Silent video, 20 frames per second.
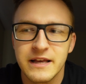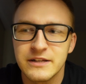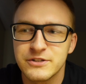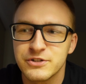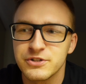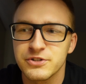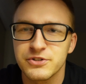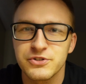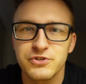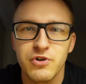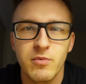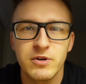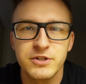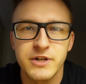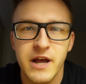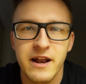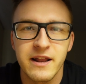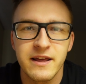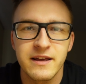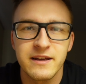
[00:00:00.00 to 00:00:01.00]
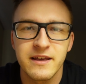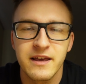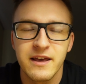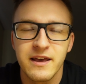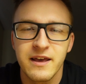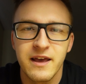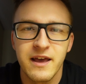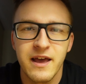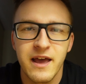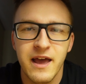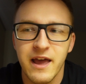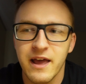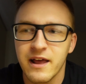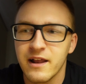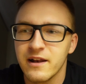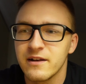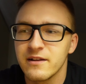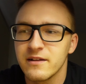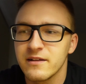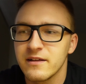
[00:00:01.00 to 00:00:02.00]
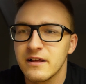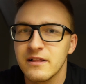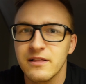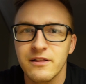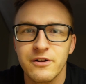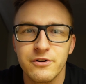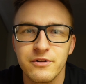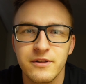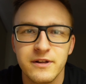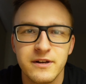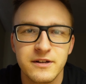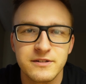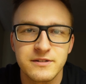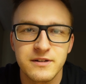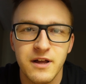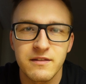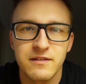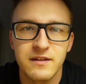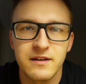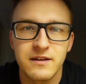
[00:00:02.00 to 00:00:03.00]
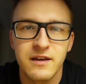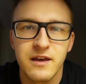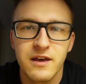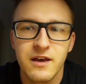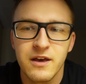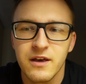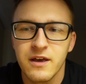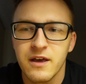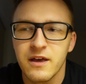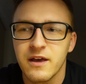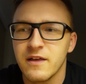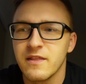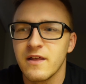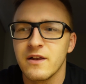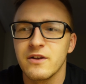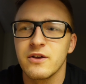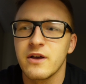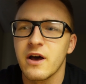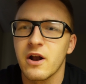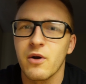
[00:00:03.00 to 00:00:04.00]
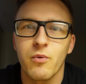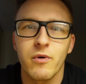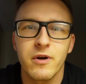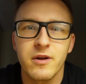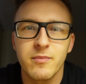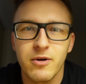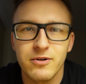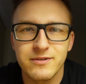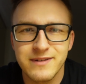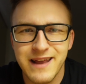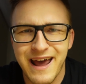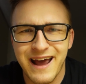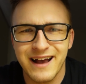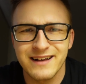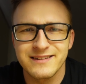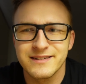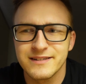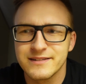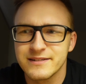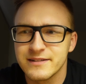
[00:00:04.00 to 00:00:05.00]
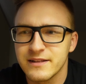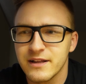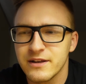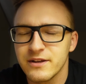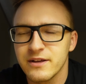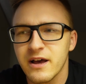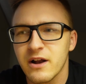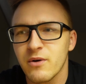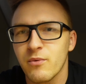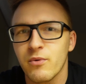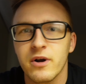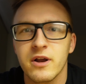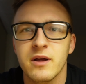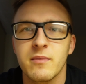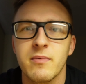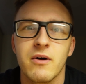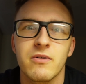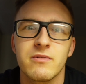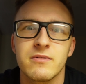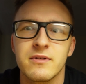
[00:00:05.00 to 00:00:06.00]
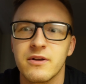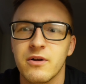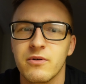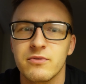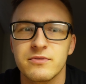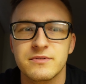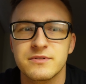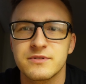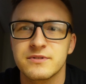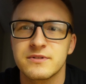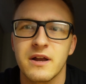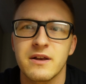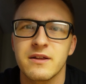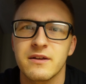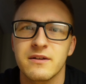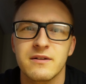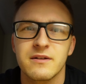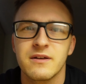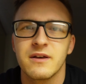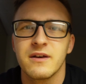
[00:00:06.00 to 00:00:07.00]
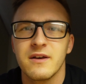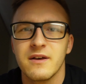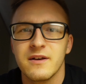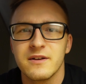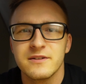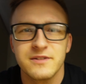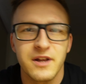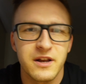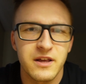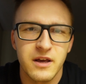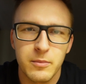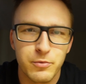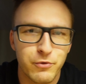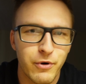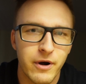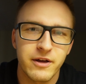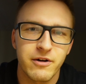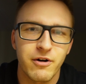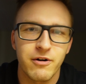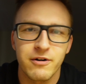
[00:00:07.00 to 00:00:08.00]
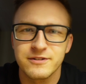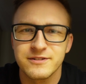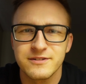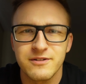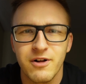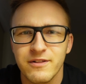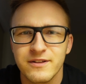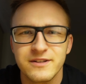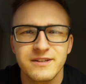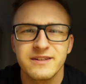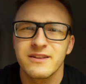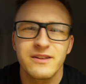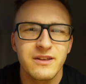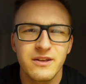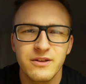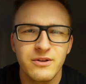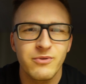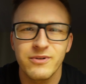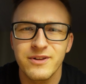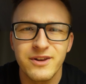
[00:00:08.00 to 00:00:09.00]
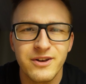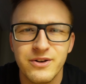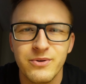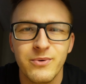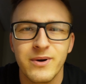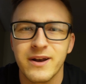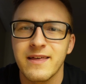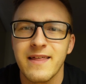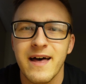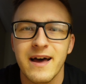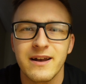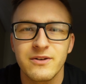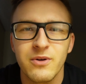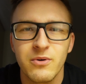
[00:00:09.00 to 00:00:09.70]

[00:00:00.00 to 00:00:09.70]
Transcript: It's just so much headache and it literally does nothing. And then you got to worry about taxes and then you got to worry about, you know, setting up credit cards and all that. You don't need to do any of that.